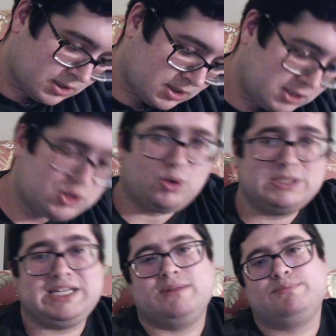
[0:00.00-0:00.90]

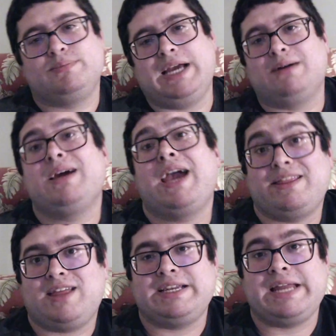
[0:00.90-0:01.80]
Contorta. Yeah,
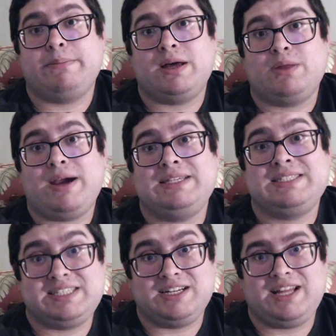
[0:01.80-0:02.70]
hate that name by the way.
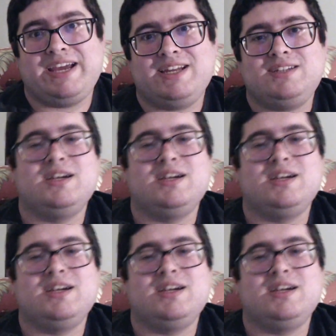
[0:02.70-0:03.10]
Still hate it.